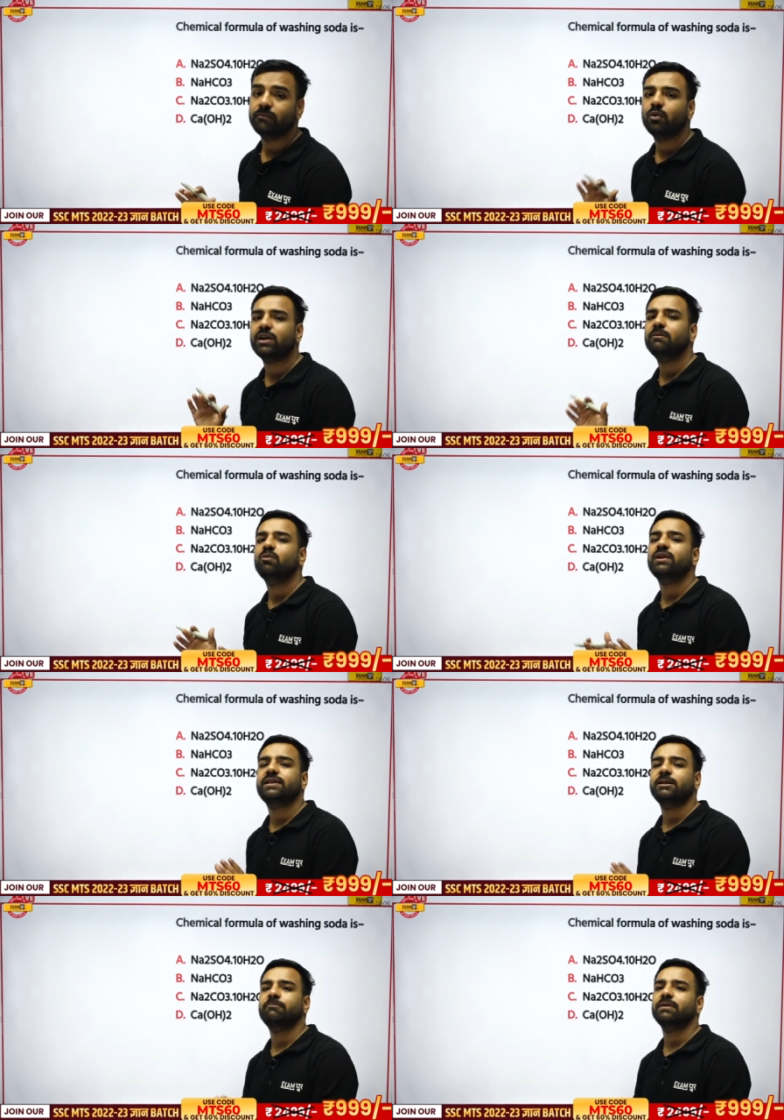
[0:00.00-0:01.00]
by giving
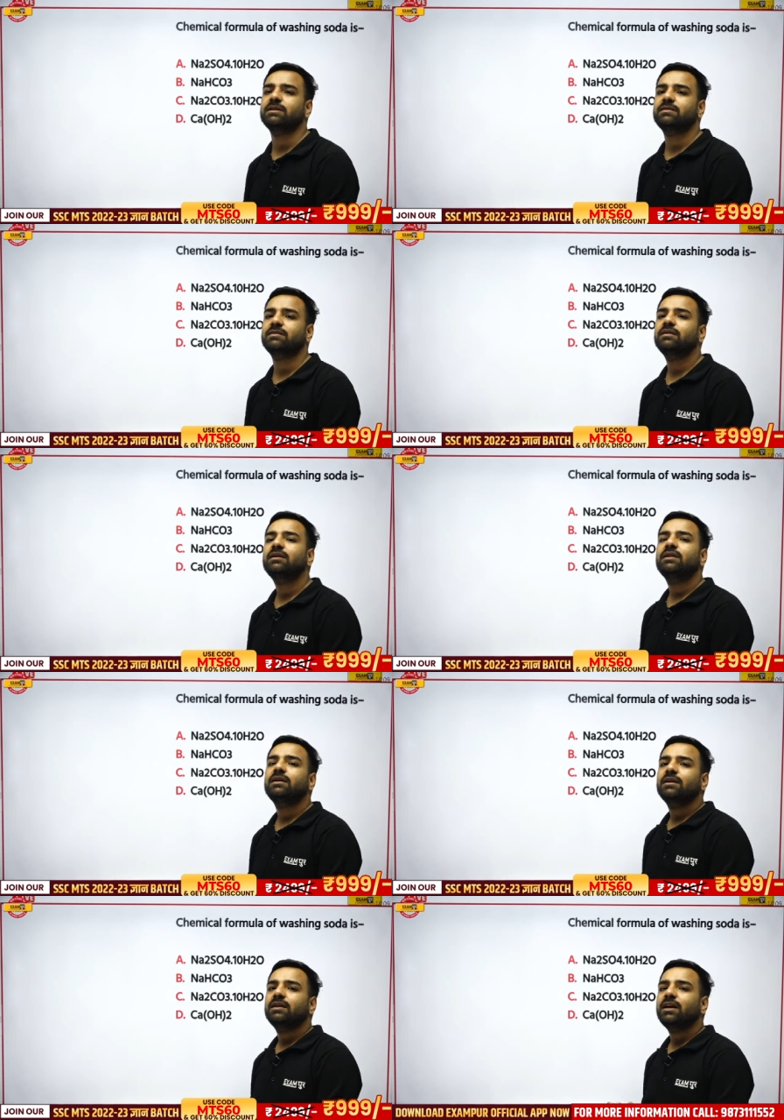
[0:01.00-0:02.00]
more and more
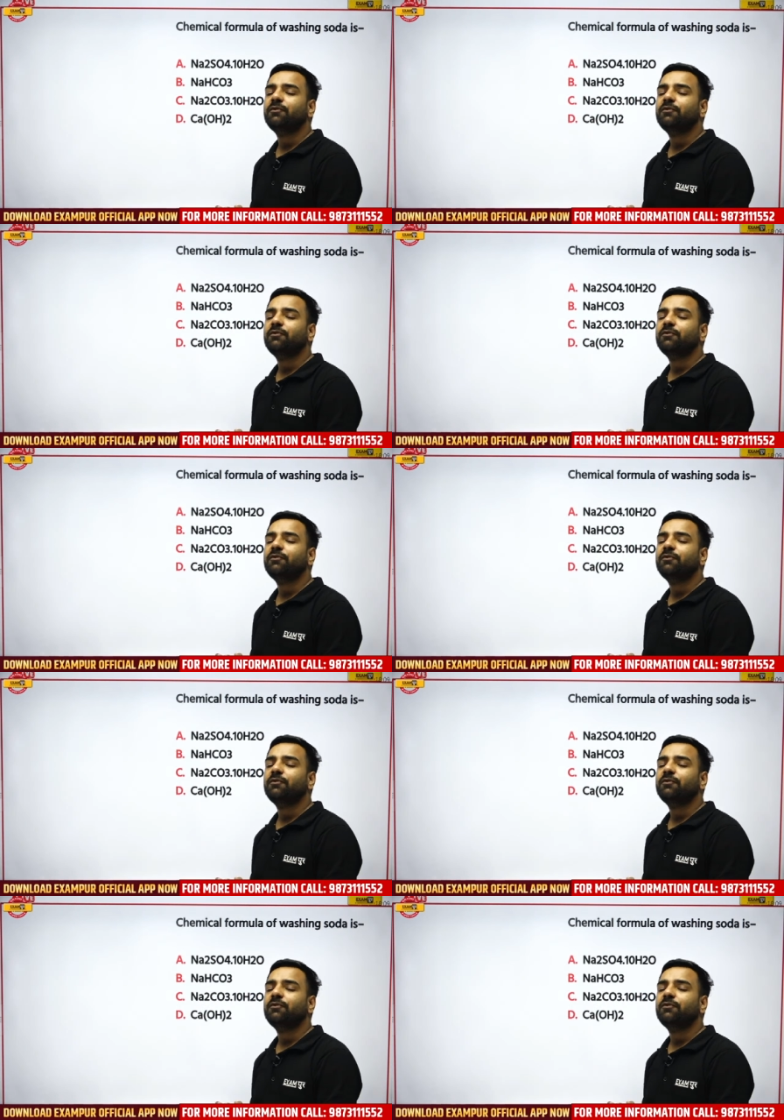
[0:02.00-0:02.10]
examples.